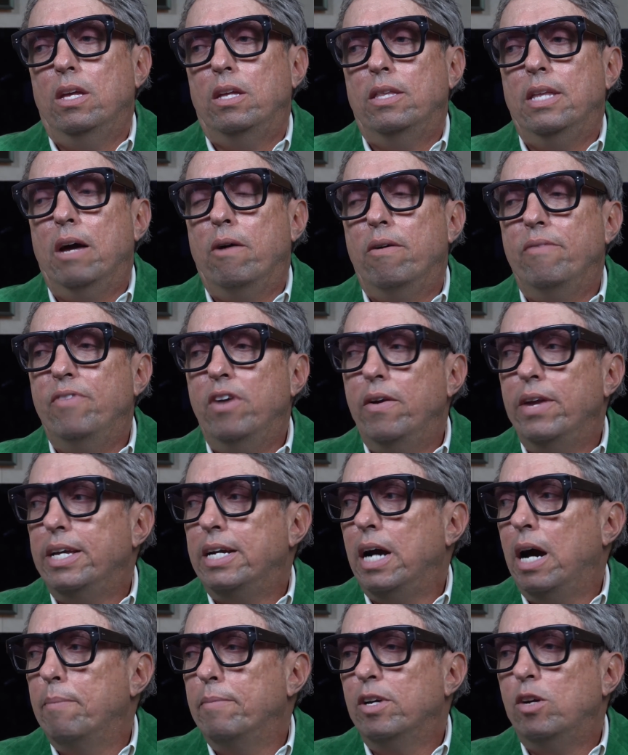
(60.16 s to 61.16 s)
Now, a very
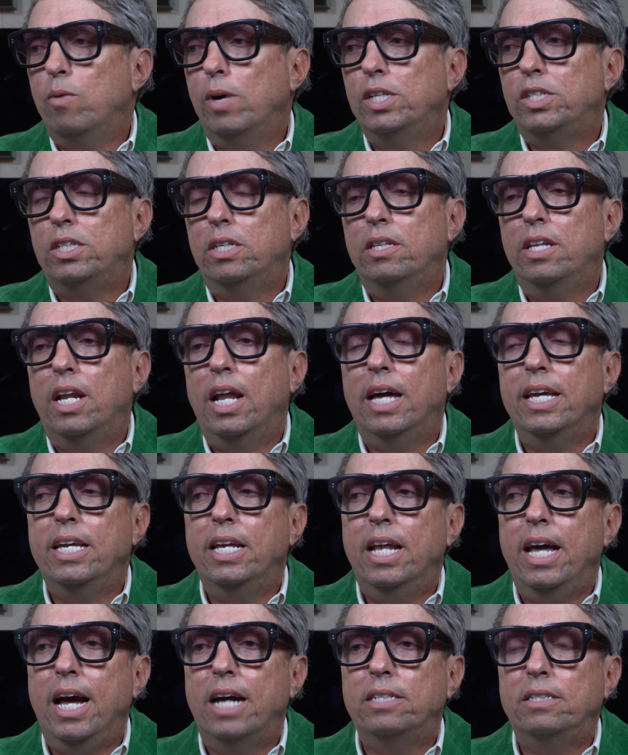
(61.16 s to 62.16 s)
common question that I get
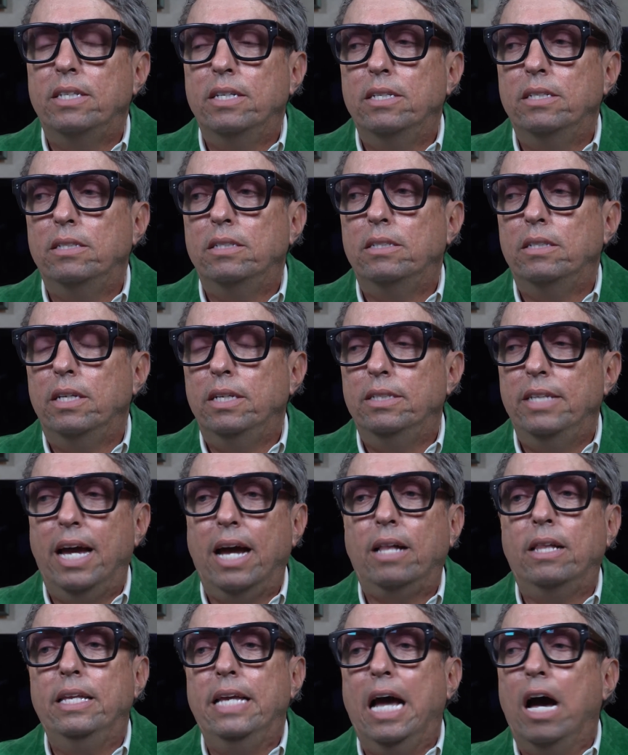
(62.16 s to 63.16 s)
asked is
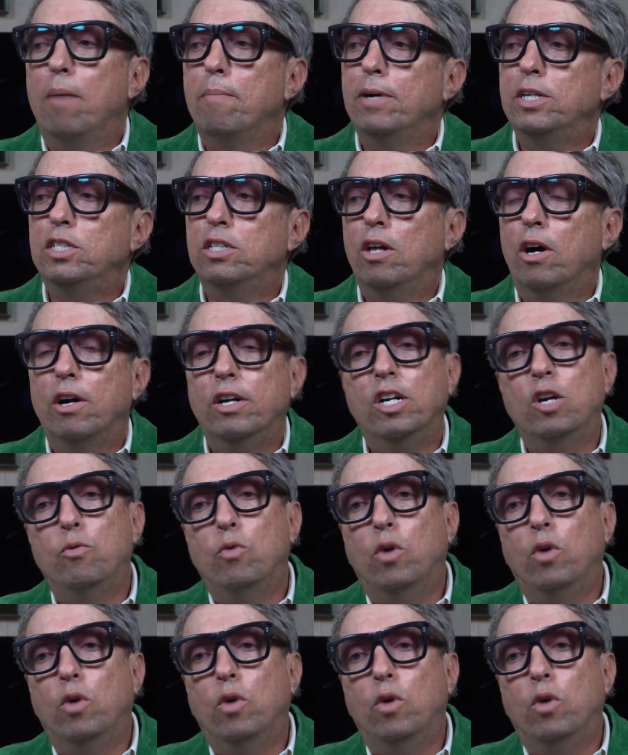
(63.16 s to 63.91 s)
exactly how much longer